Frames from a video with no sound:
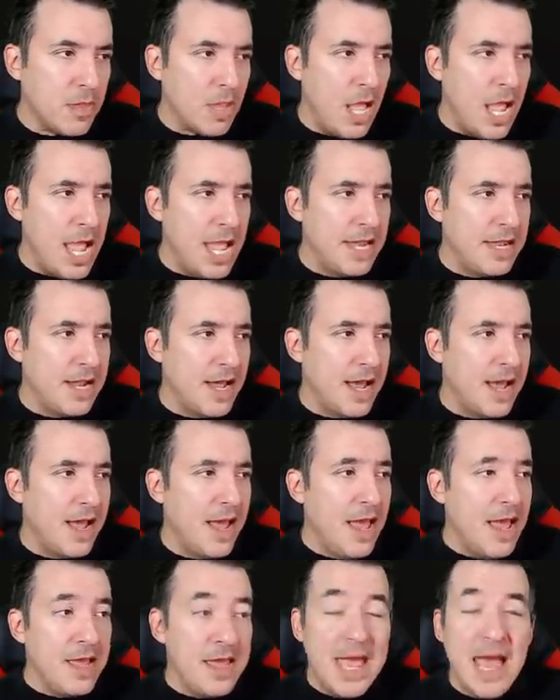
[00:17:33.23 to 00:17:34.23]
And
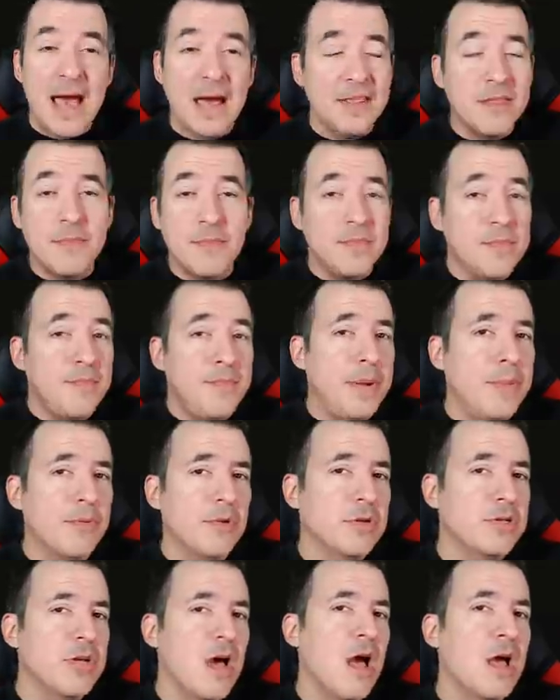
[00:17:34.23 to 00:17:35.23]
yeah, people
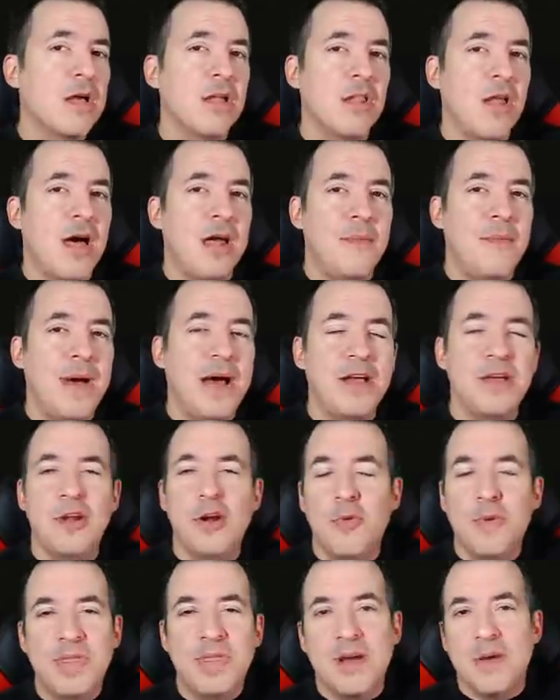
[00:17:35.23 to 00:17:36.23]
don't talk a lot about, you know,
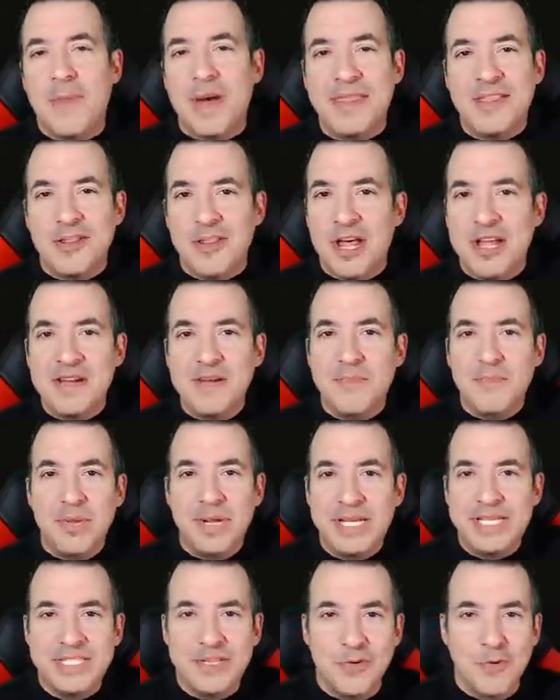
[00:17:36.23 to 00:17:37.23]
we think about the London
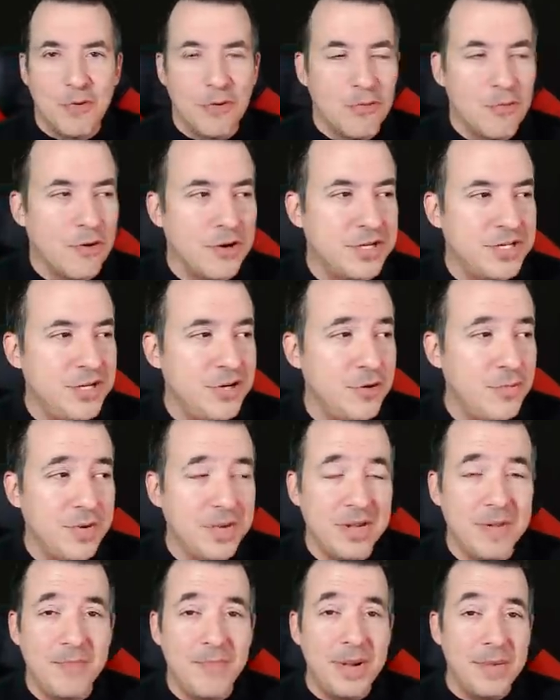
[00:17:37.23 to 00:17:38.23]
Blitz in World War II,
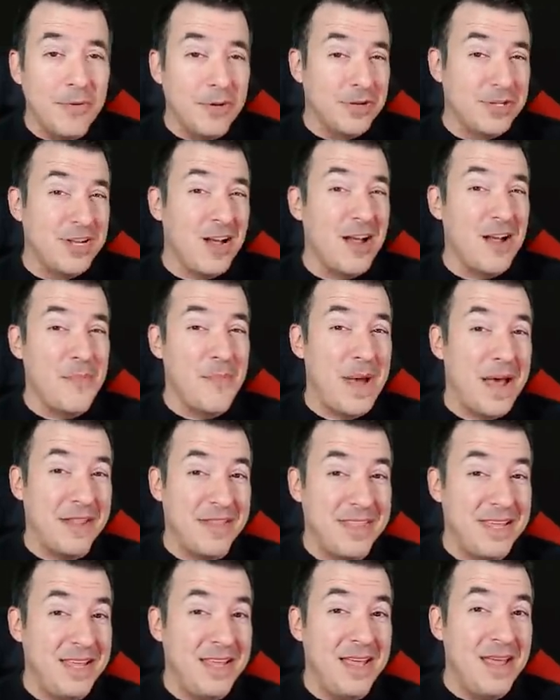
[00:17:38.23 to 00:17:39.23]
but people don't talk about
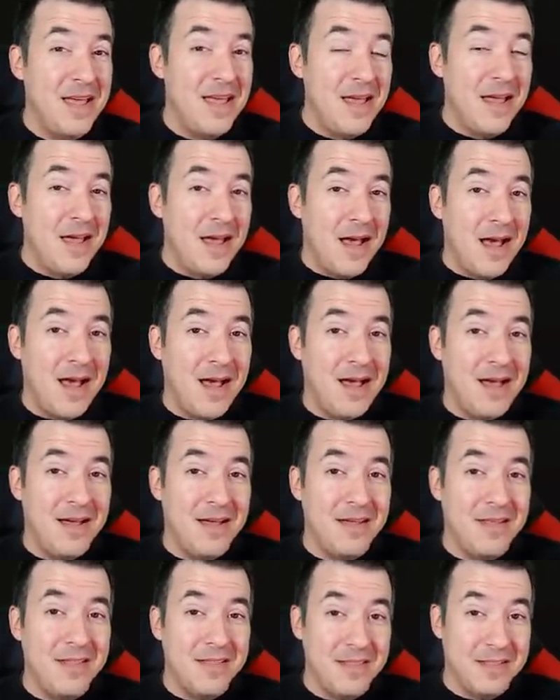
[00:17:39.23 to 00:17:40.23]
the
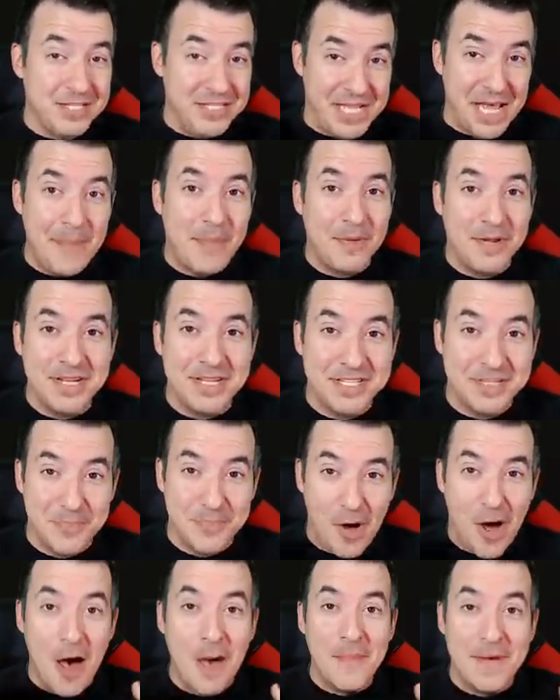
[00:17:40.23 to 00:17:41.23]
Zeppelins
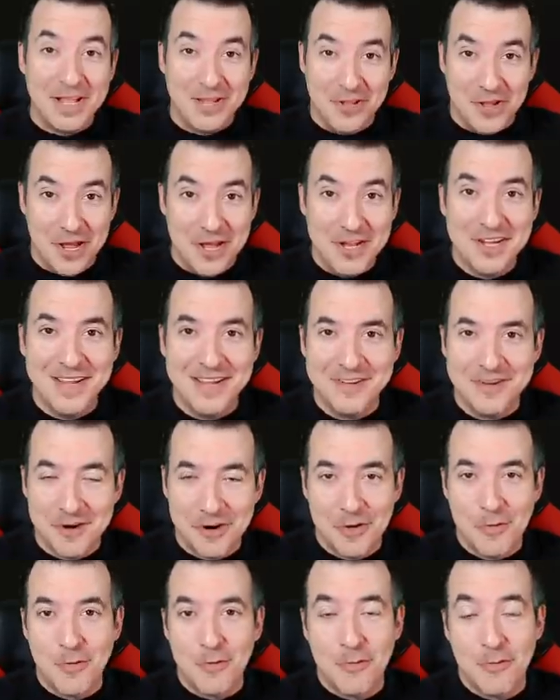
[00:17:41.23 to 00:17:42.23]
bombing London
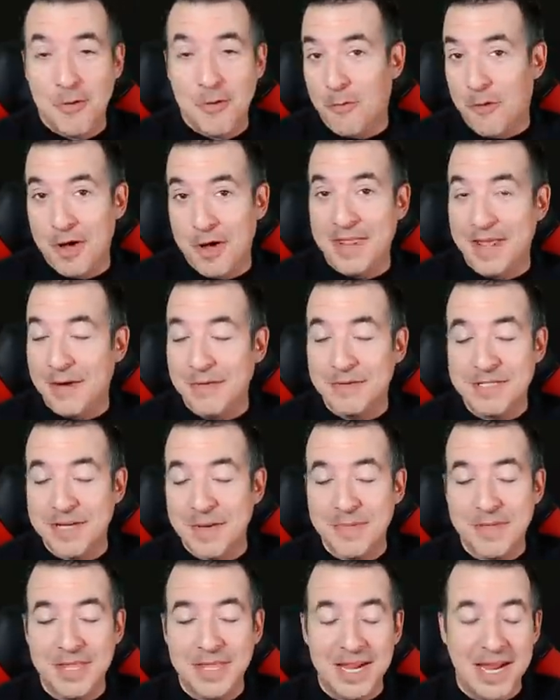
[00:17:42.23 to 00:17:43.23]
during World War I. That was
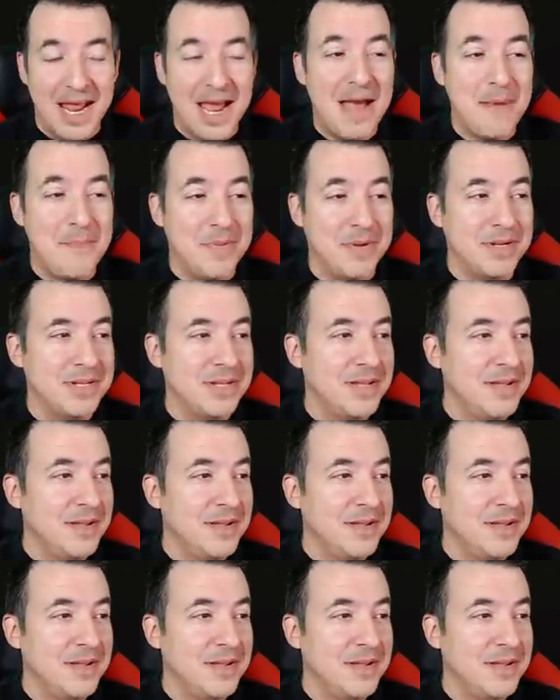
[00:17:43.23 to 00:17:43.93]
something that happened.